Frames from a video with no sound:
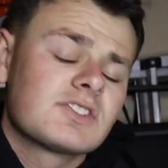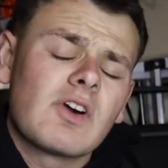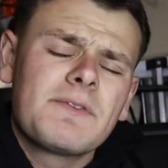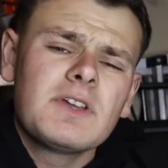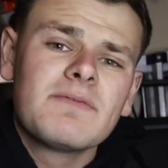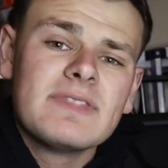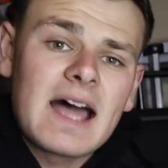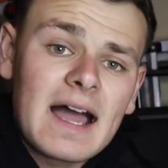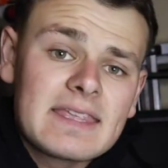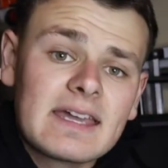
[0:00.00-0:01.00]
So if you have
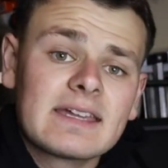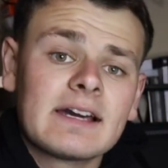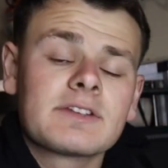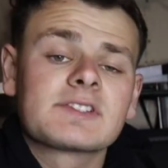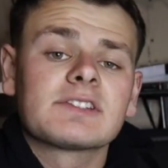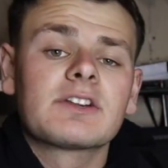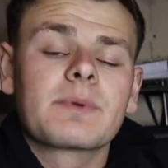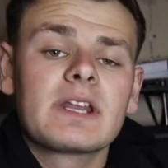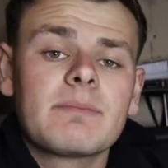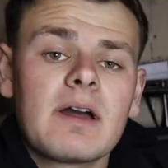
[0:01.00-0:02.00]
not yet gotten your sled
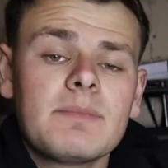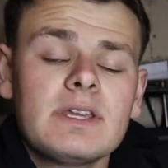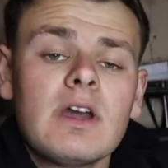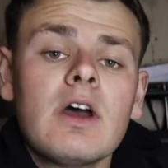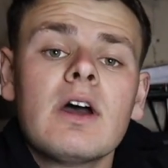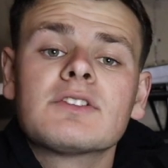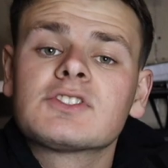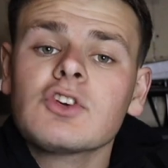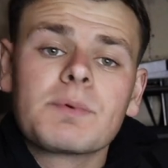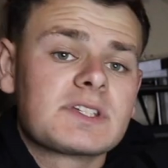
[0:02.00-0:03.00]
rated by me,
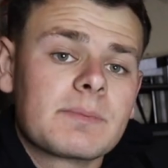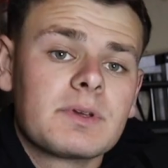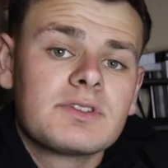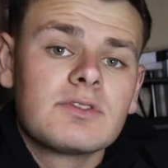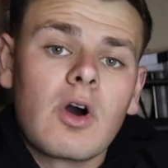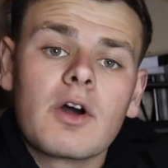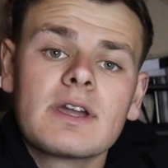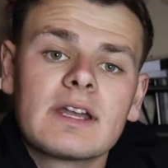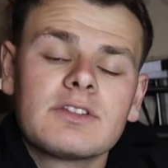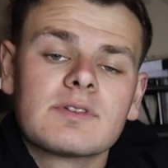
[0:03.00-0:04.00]
super simple to do. All
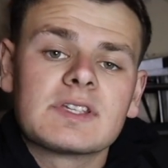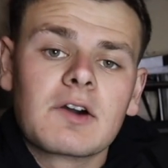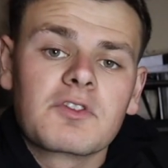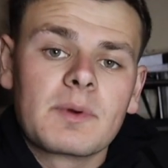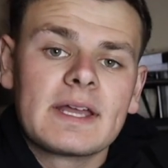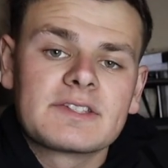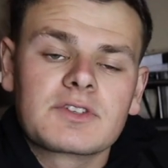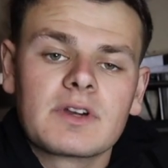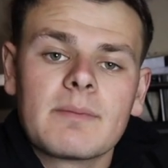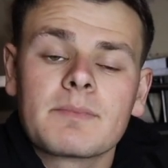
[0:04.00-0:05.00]
you got to do is head over to my
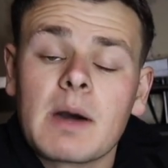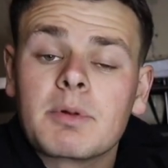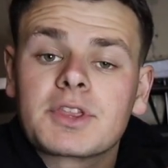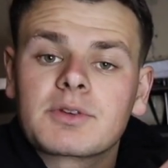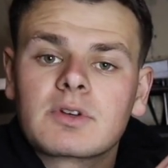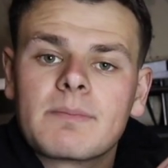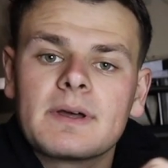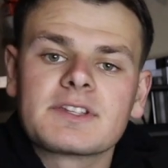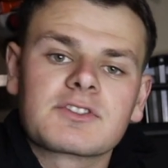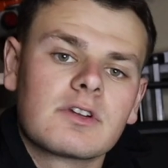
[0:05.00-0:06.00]
Instagram. I'm going to throw it up
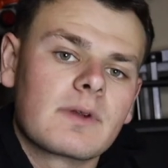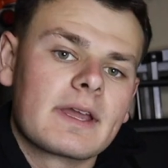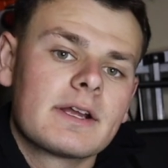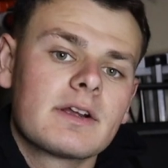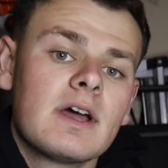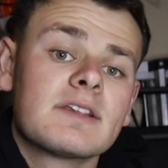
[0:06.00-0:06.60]
on the screen right here.